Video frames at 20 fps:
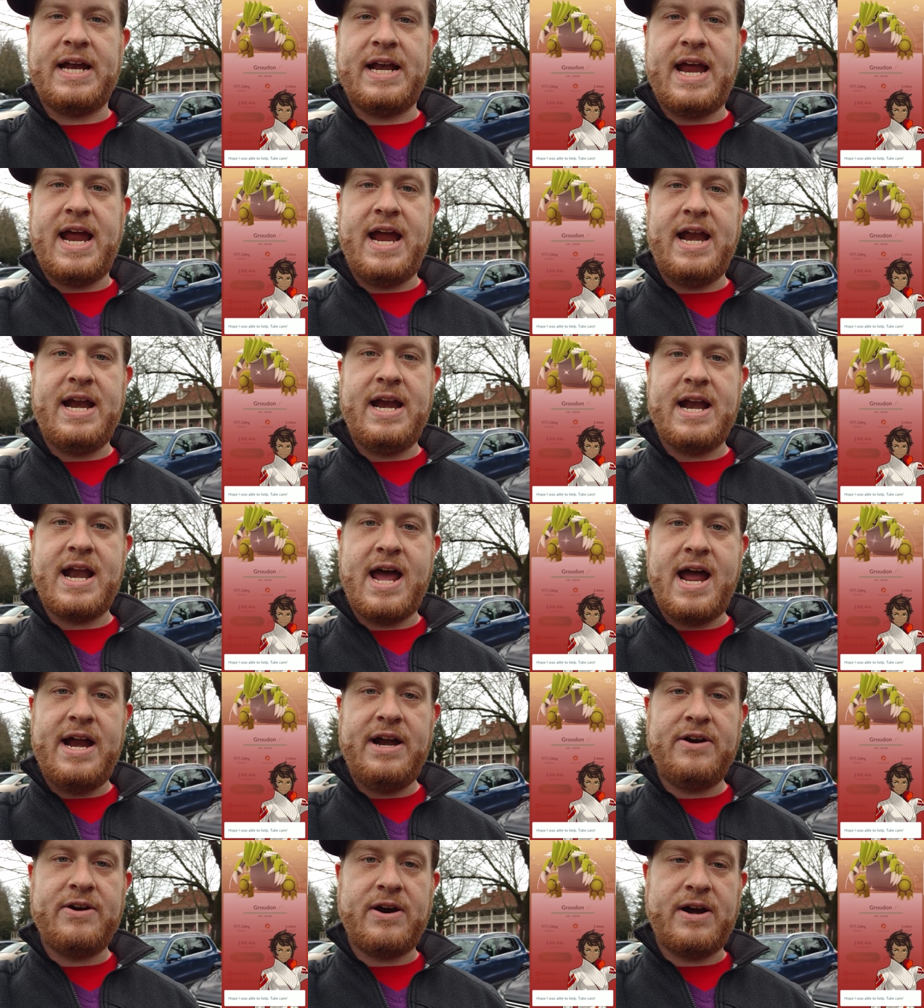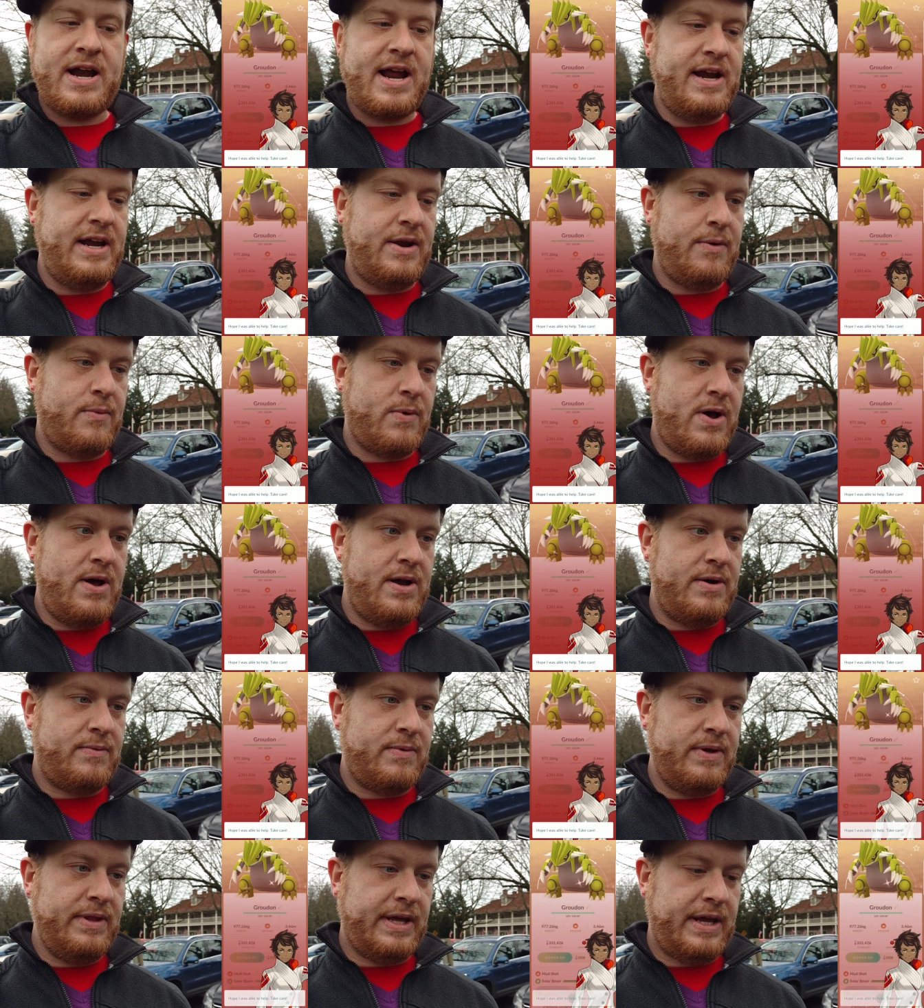an eighty-nine or a
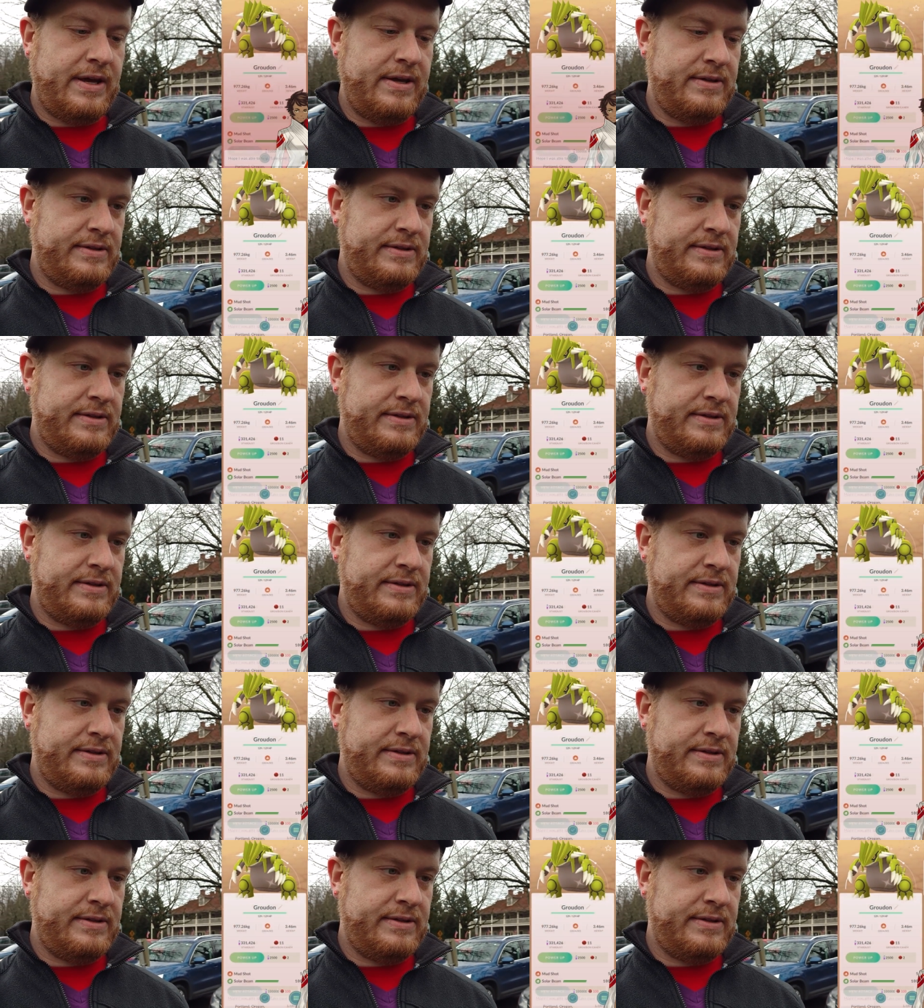ninety-one, really.